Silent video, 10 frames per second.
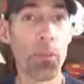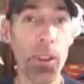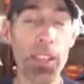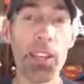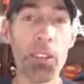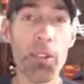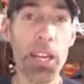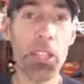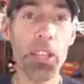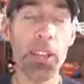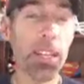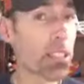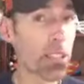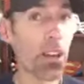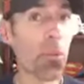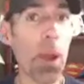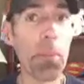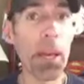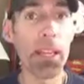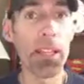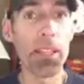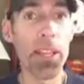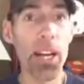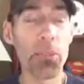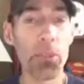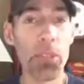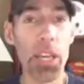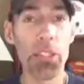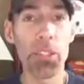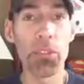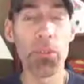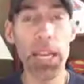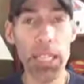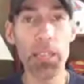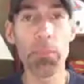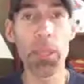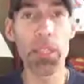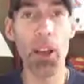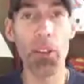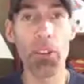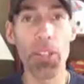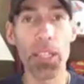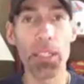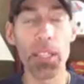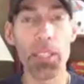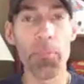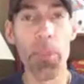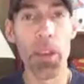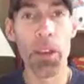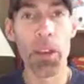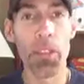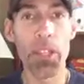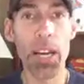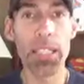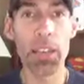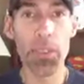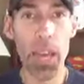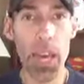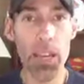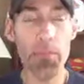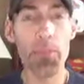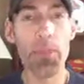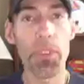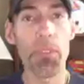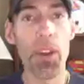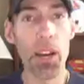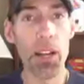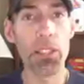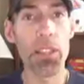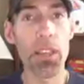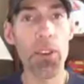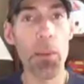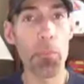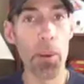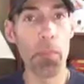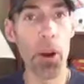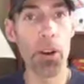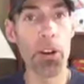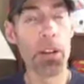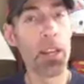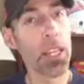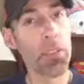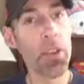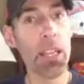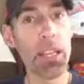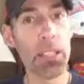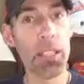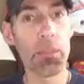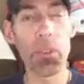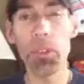What are they going to do next year? He's going to go right back into the Giants rotation. He's due $18 million next season. The Giants have Kane. They've got Hudson, they've got Bumgarner, and they've got Lincecum.